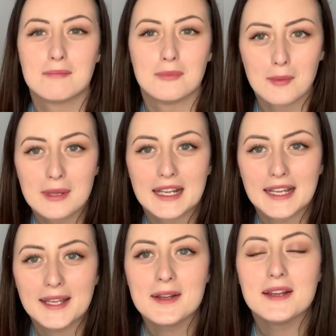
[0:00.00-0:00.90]

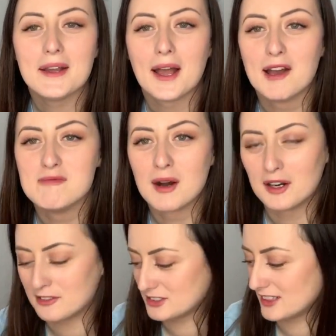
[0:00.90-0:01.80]
bobbly
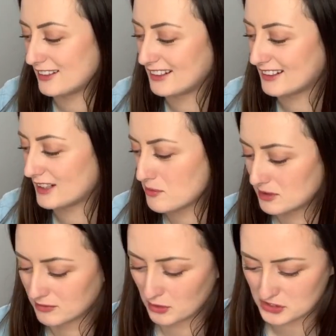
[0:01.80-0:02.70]
after like a couple
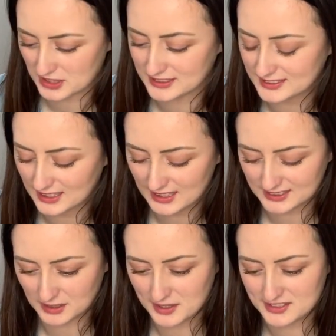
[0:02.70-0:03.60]
of washes.
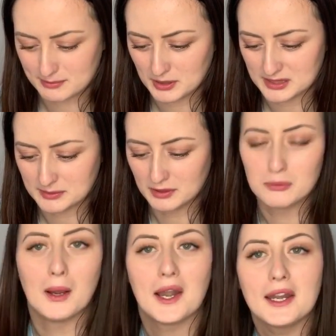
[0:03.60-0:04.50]
So it just puts me off
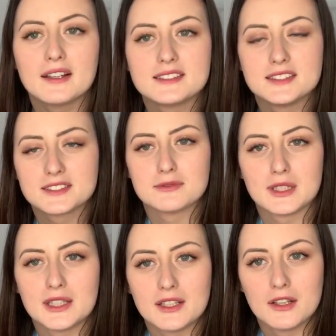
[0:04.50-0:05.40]
wearing it because it doesn't
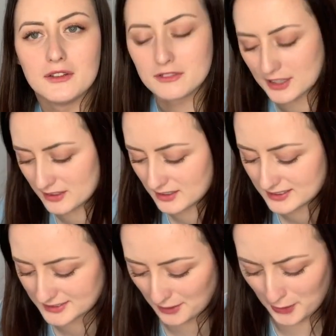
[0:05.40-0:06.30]
really look very nice.
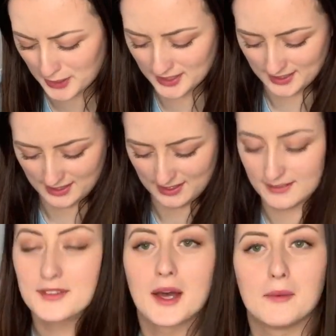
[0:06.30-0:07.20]
So
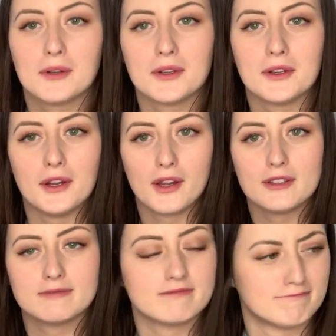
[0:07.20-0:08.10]
that one can go.